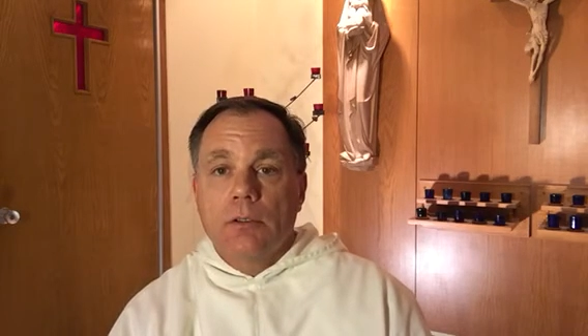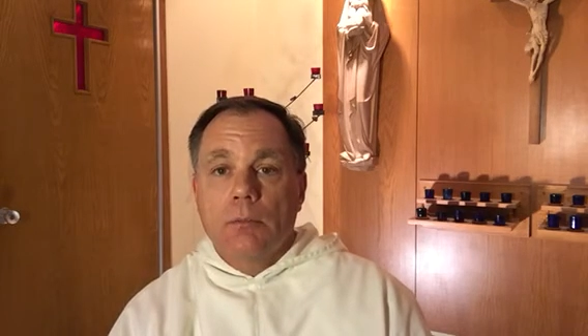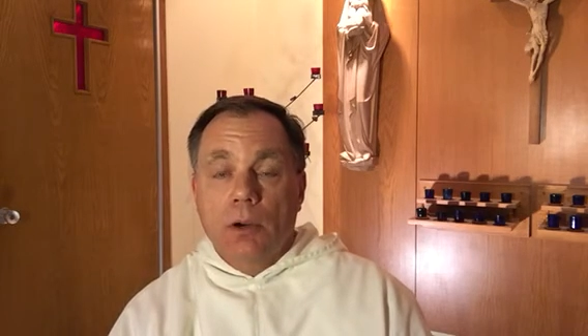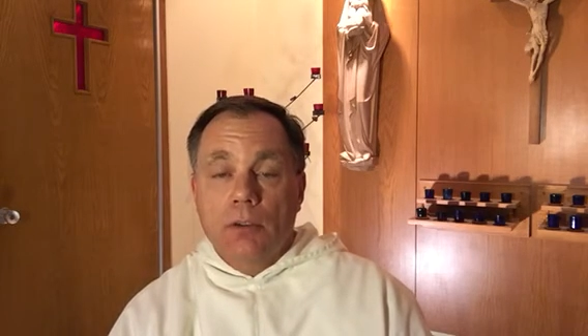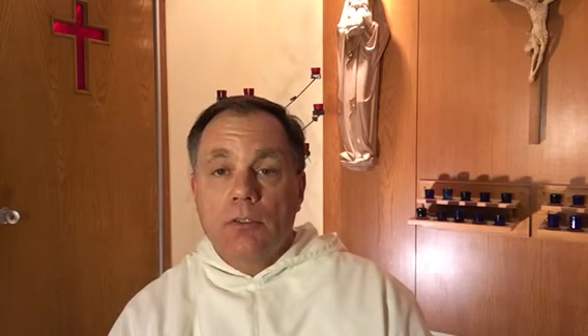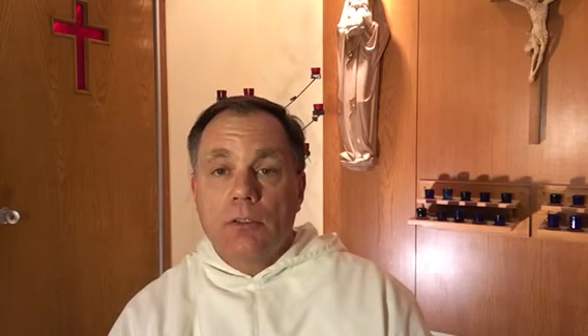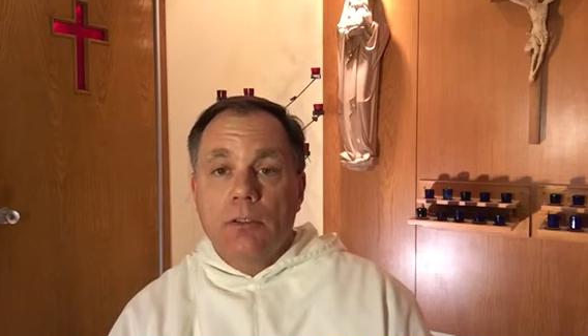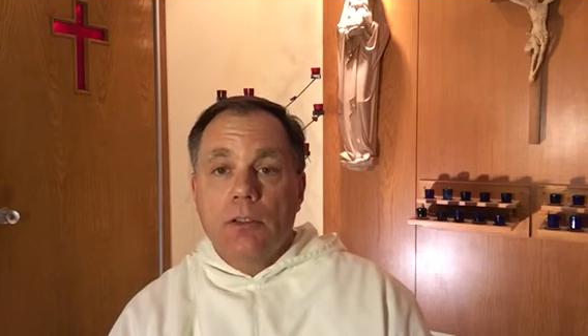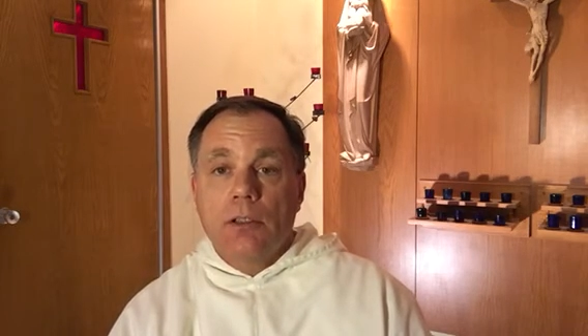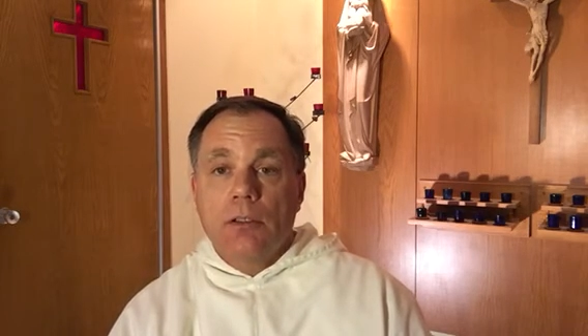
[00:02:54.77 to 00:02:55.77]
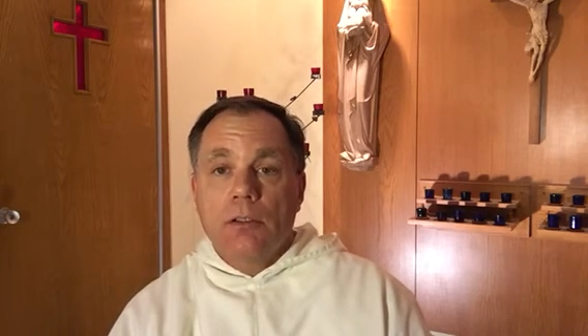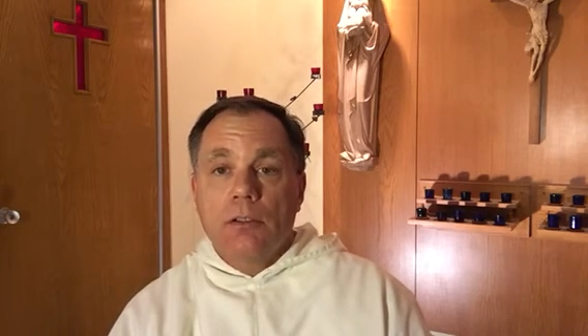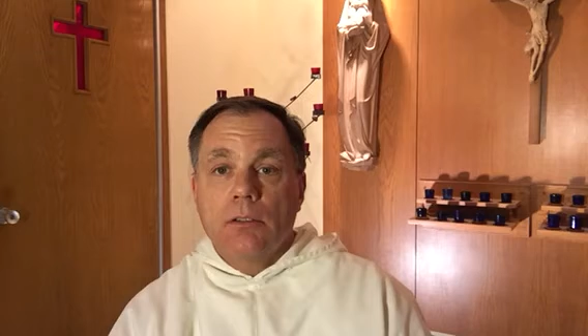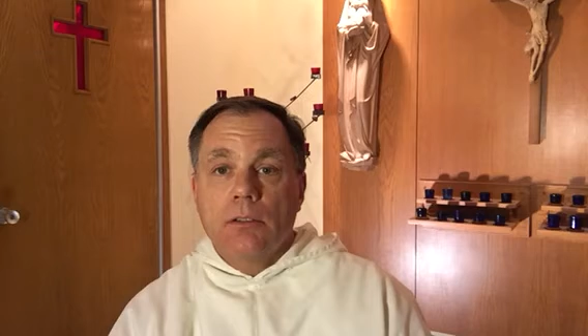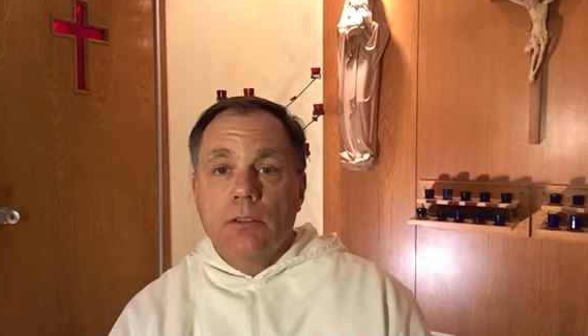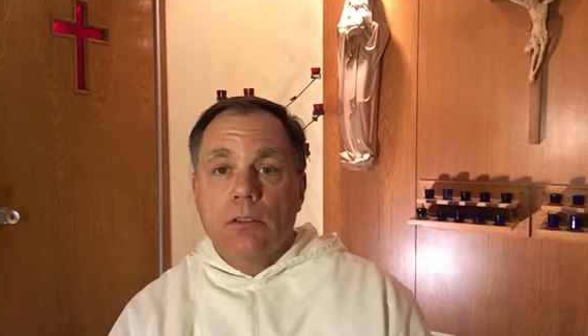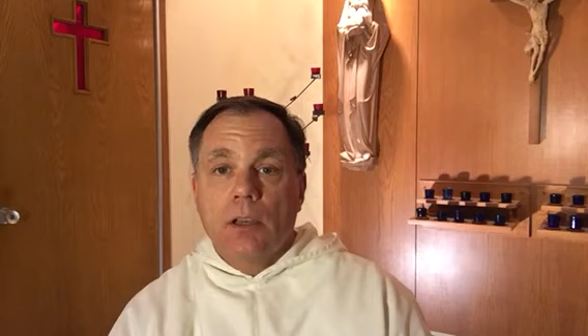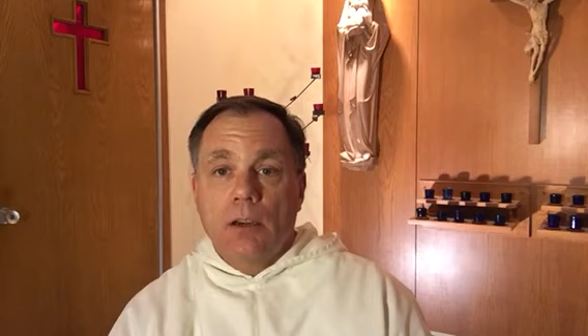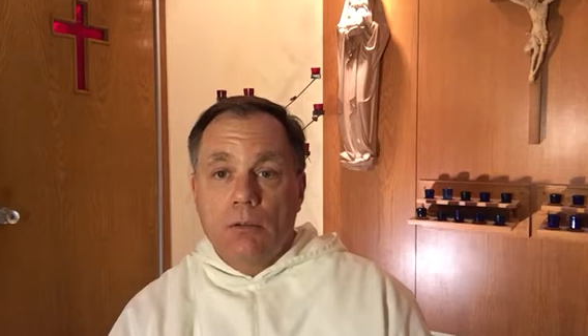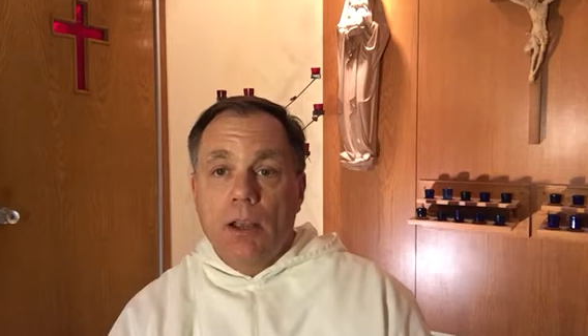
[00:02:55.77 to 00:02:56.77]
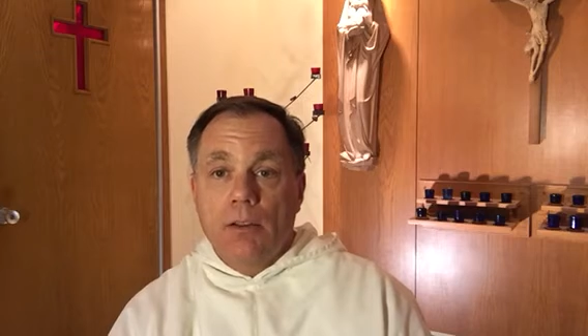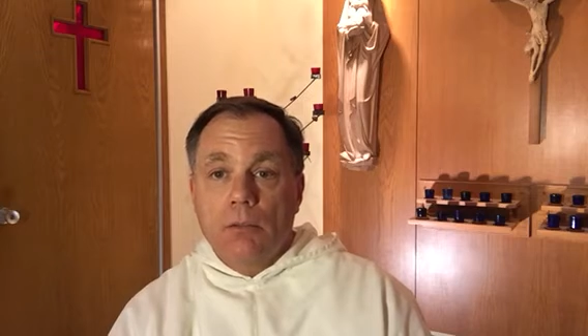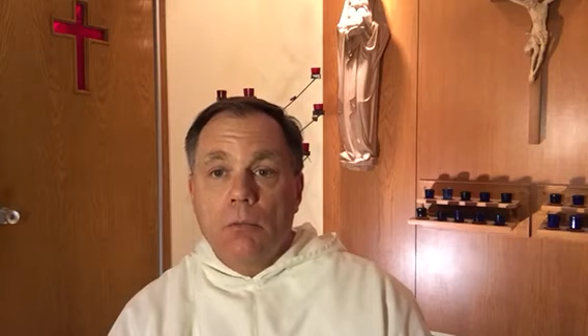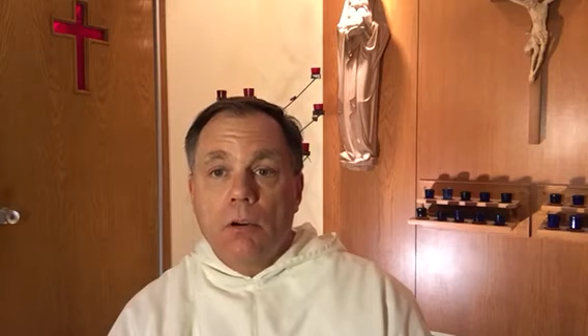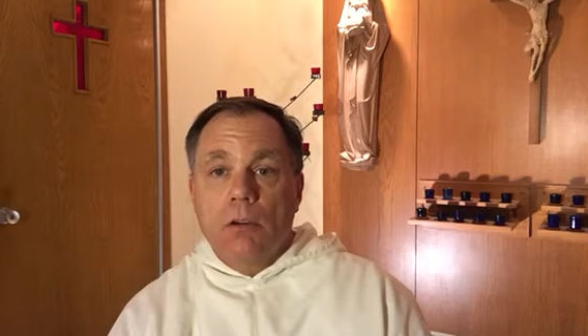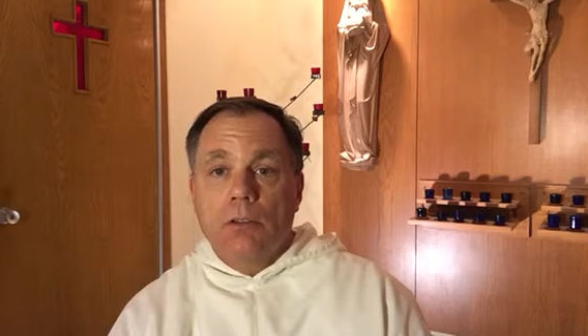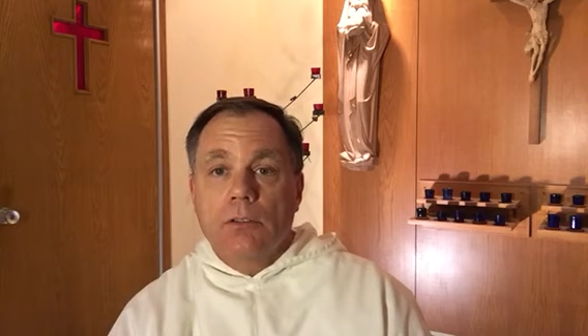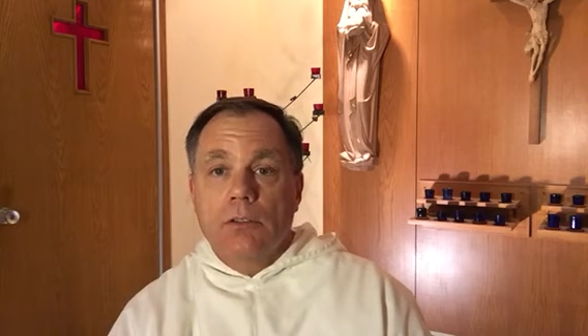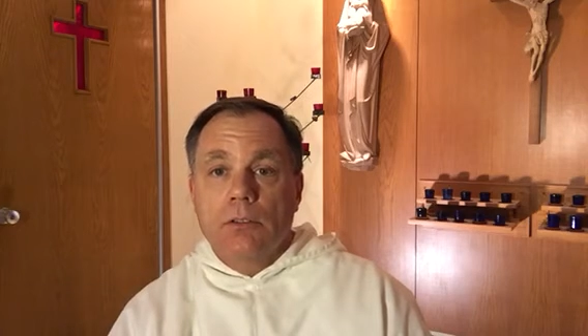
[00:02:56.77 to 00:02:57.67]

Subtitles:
personally and around the world.